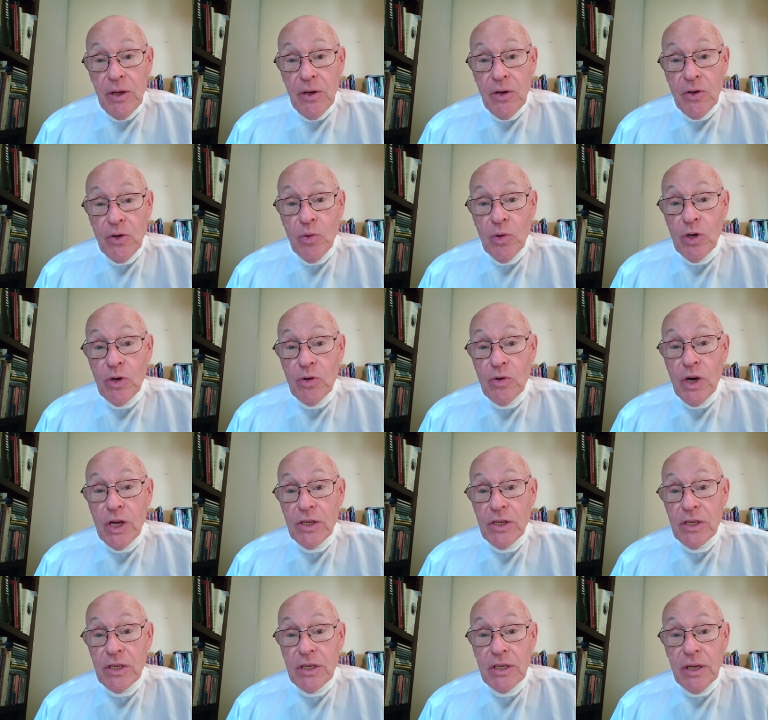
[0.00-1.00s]
to
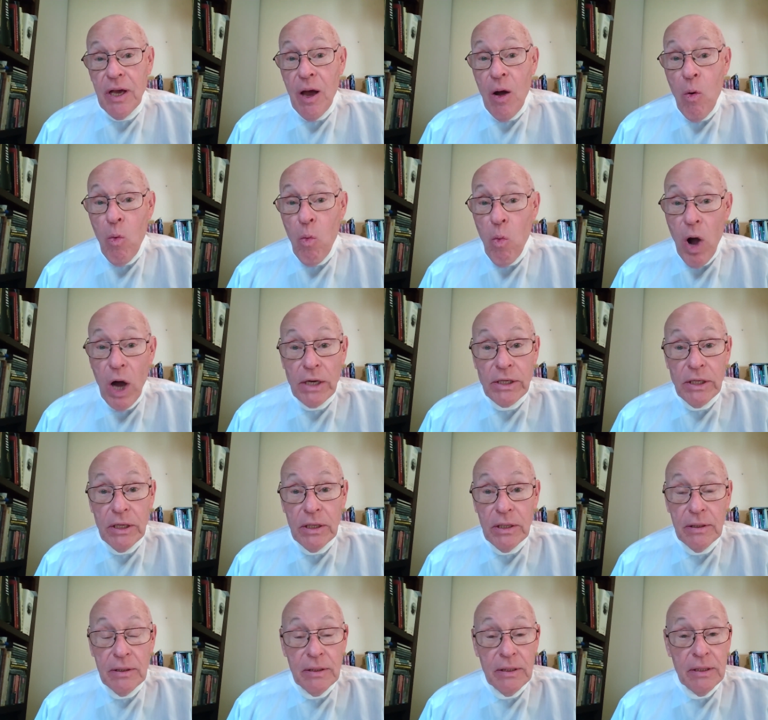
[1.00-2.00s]
address a what
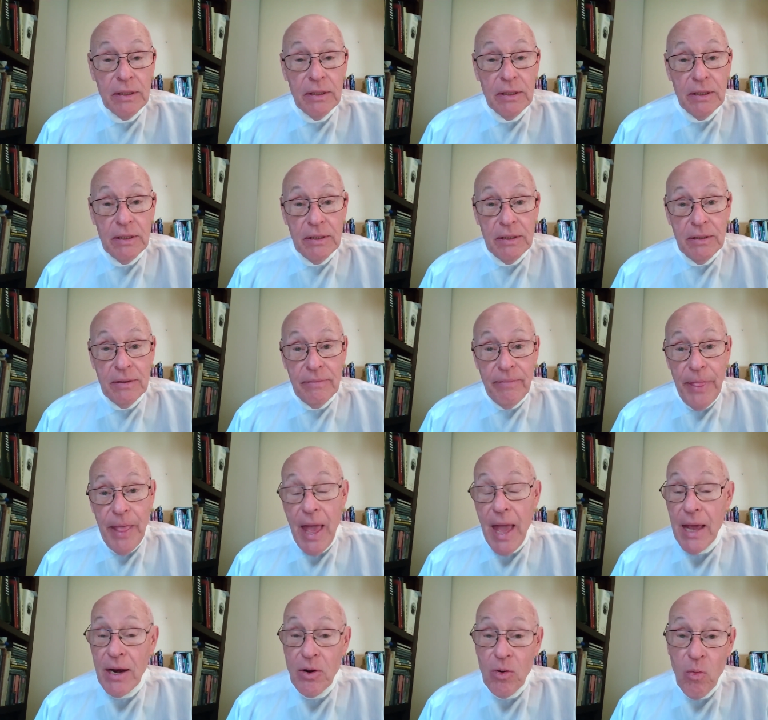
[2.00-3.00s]

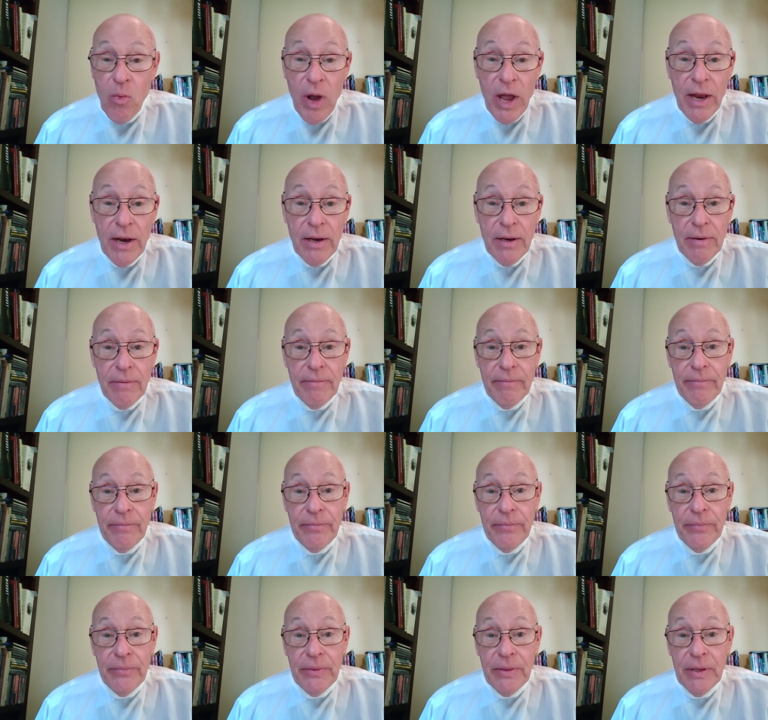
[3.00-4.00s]
and a when
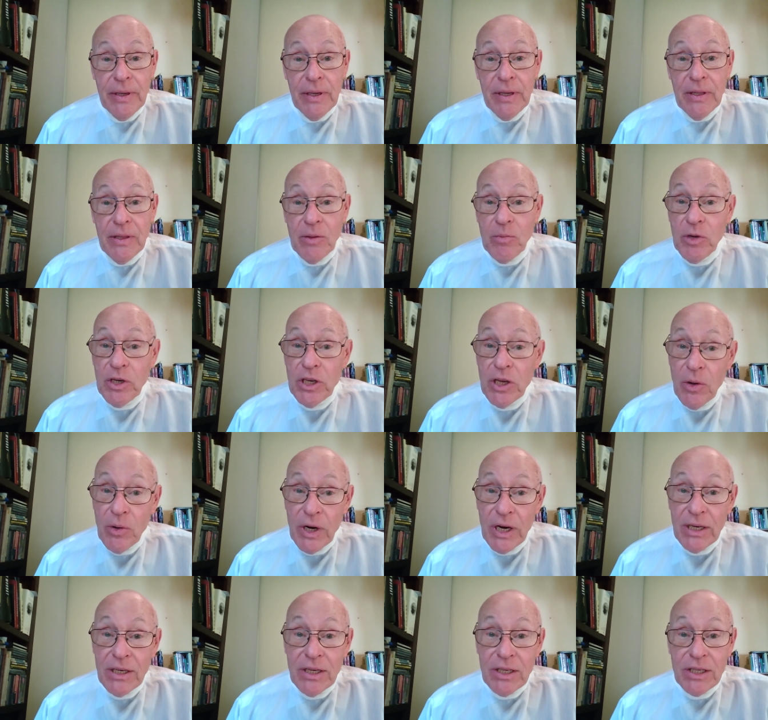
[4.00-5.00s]
we don't
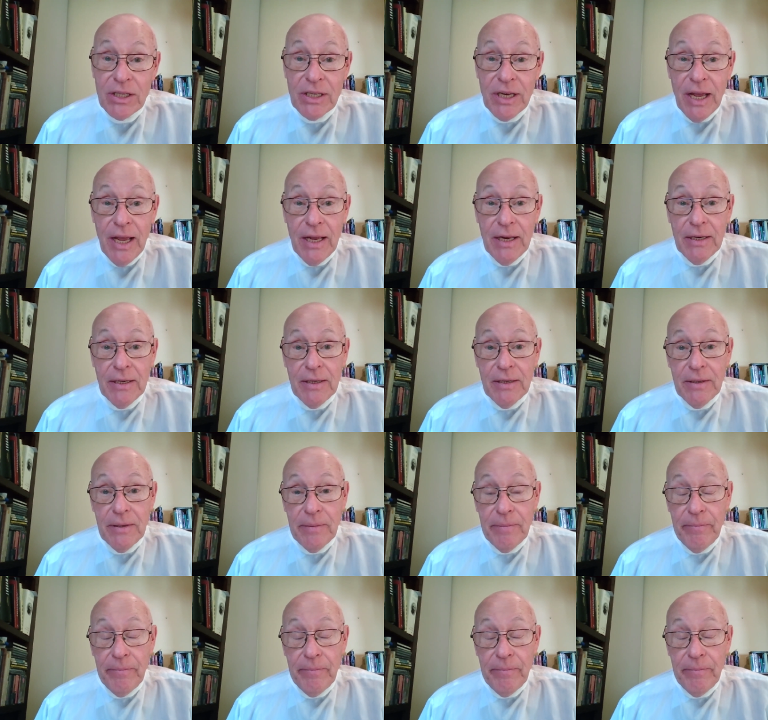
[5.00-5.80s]
understand.